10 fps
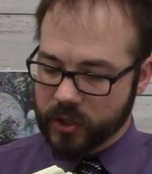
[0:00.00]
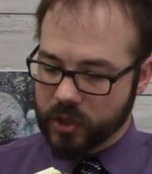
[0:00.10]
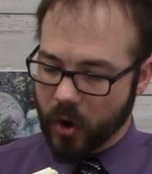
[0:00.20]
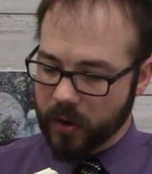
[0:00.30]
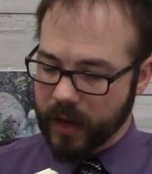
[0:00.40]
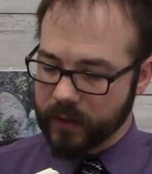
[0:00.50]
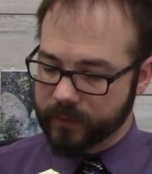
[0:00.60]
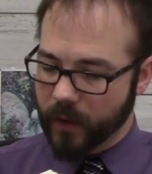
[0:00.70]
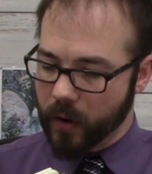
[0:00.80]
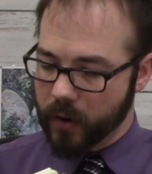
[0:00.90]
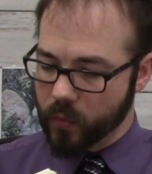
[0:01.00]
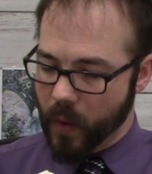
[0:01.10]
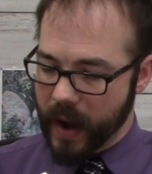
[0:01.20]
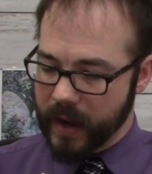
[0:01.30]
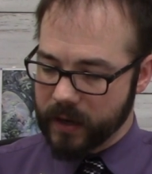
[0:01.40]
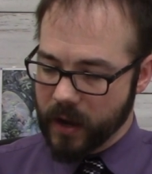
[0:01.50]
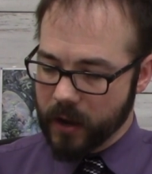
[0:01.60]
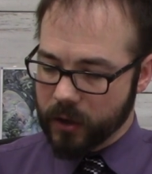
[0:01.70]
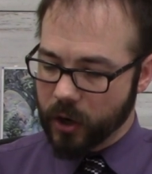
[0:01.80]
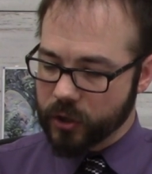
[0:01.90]
stalking far and wide,
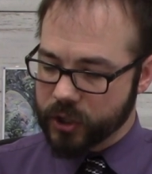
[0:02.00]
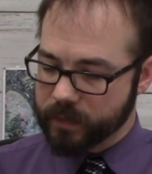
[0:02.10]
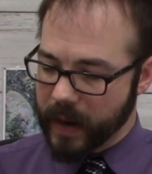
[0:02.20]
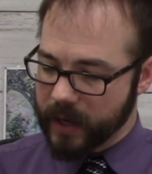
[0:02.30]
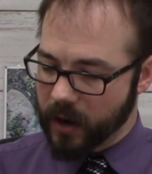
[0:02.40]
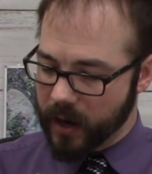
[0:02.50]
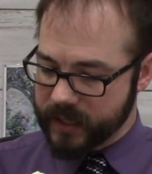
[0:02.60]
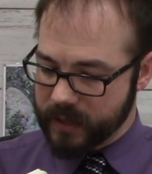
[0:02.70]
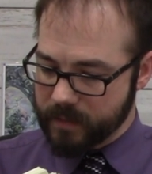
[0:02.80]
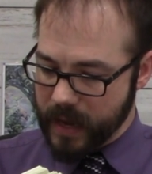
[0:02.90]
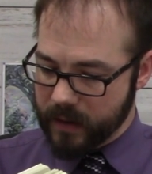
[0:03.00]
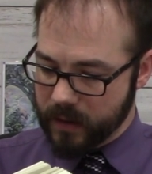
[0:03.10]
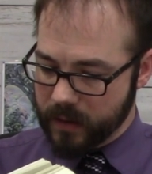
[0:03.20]
cursed by gods and men.